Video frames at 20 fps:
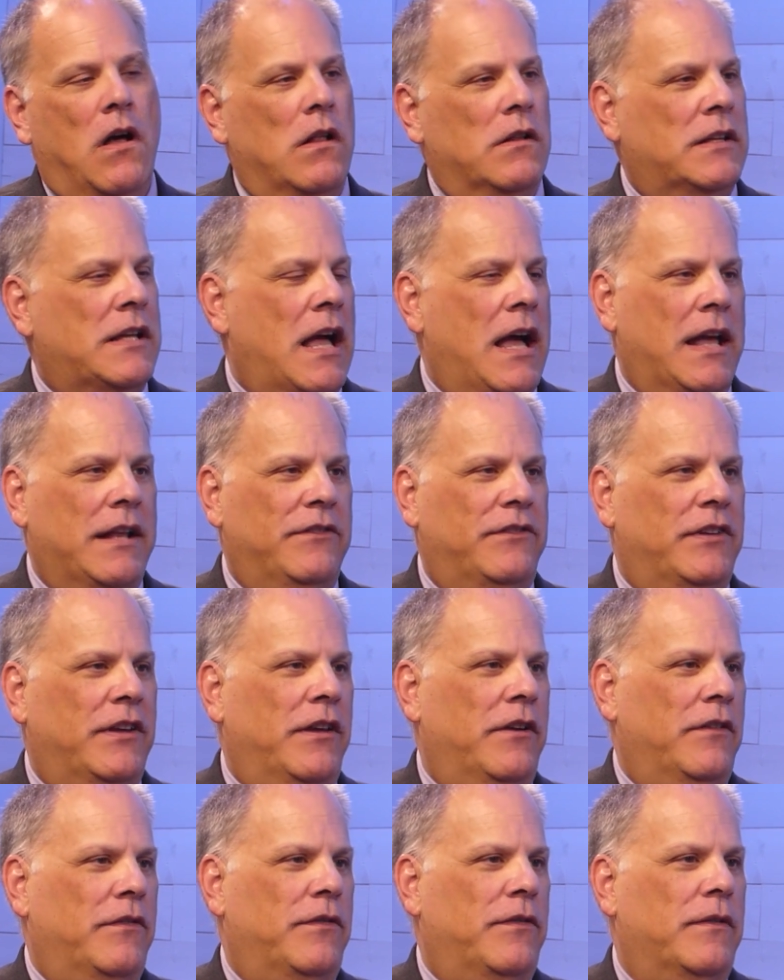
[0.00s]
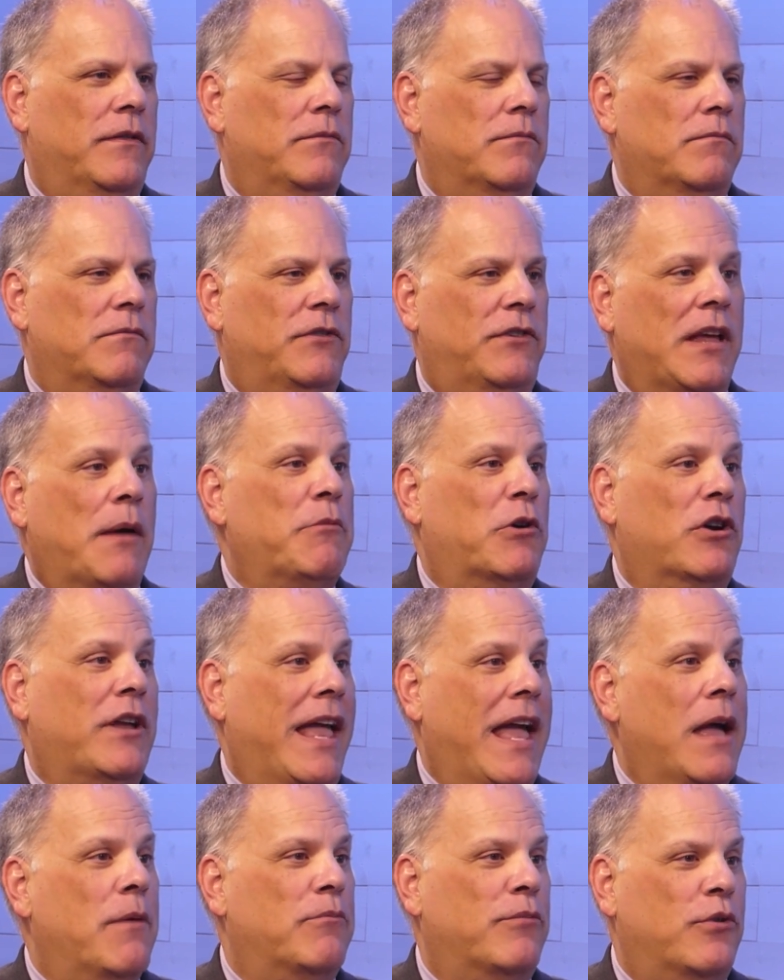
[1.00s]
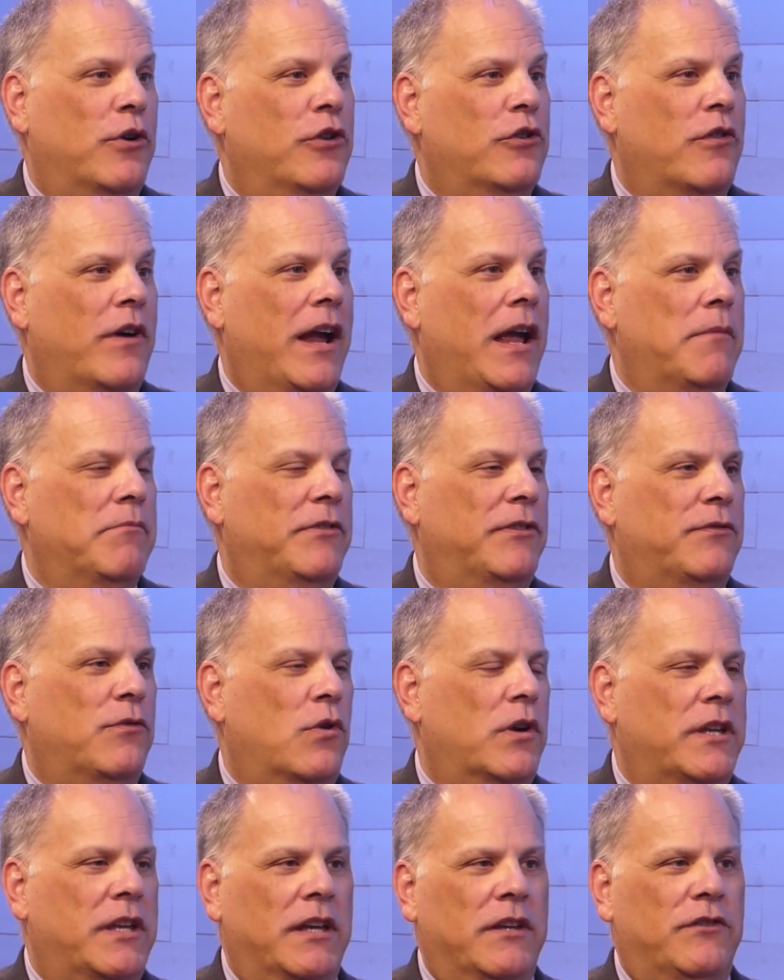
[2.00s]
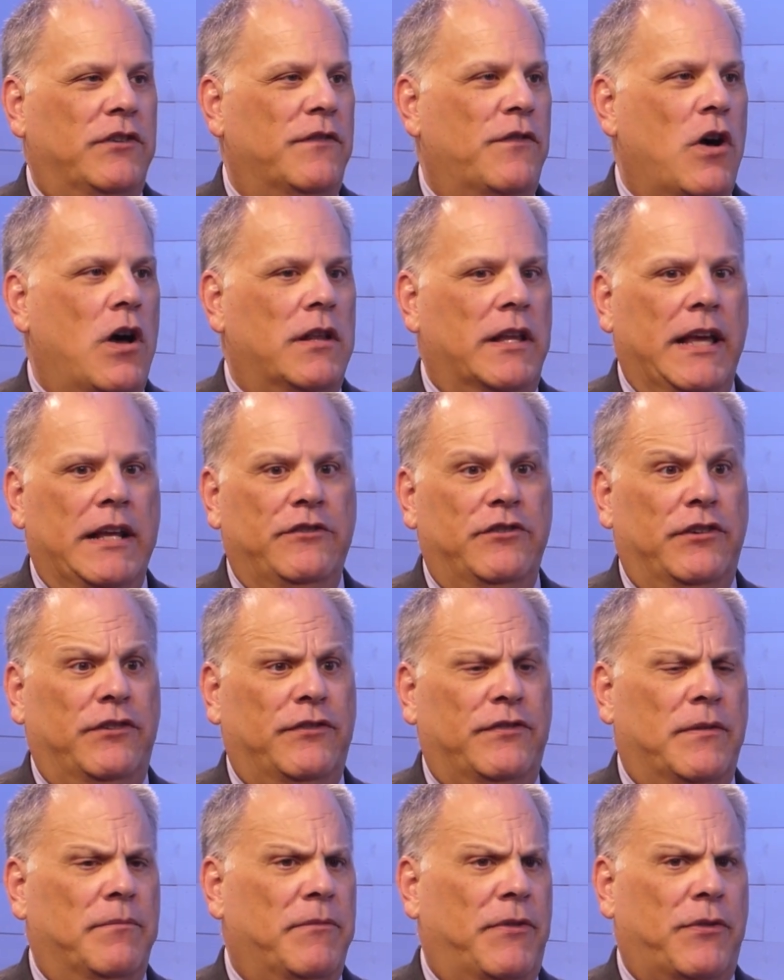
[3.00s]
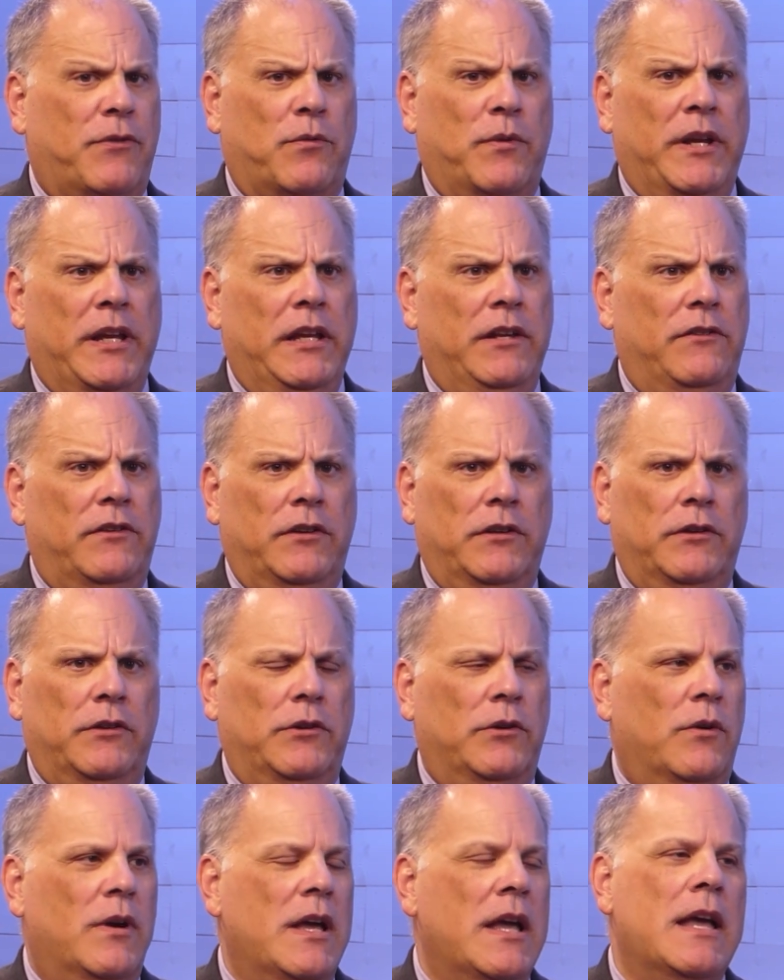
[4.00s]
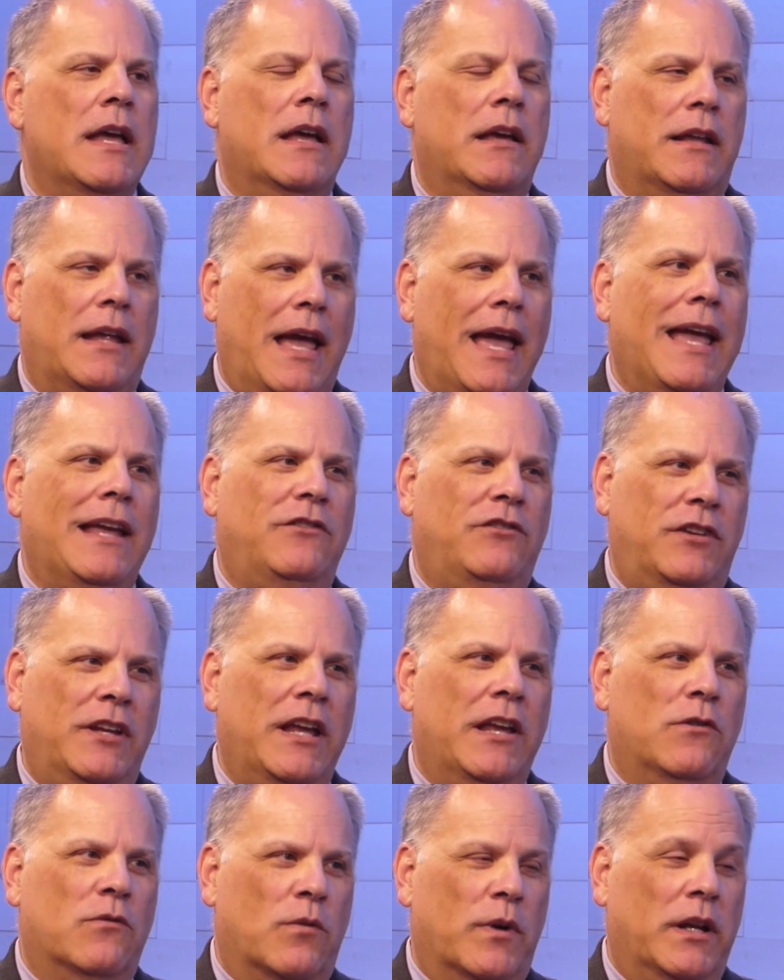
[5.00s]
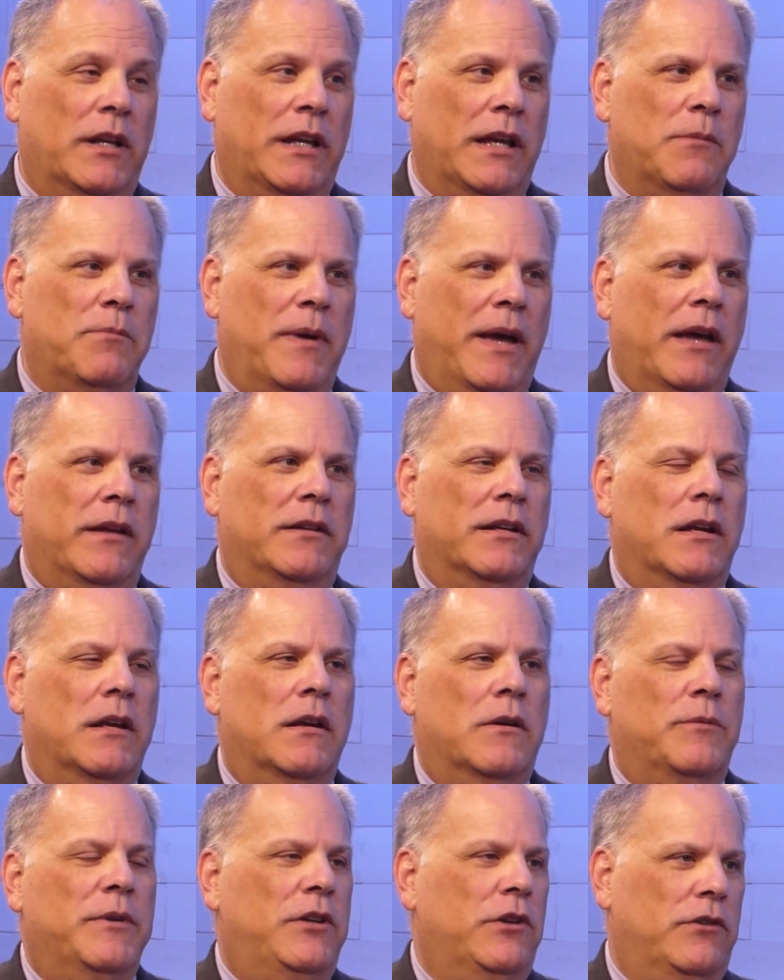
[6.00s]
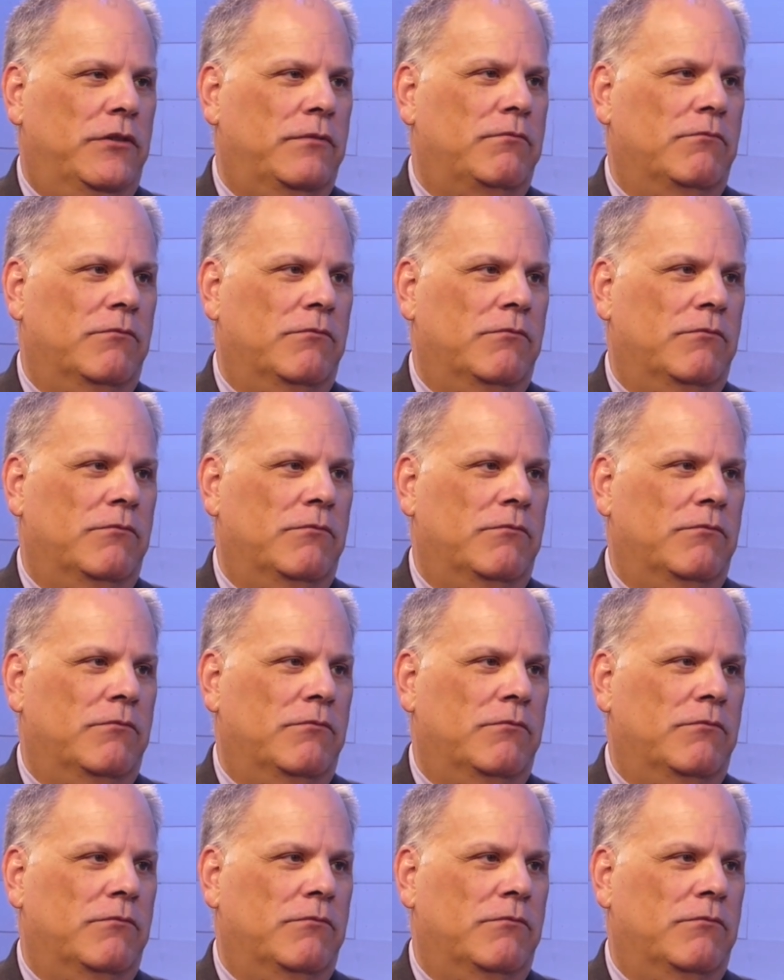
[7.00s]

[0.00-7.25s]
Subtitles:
kinds of summer camp programs for kids of all ages from 3 to 18, really, but we do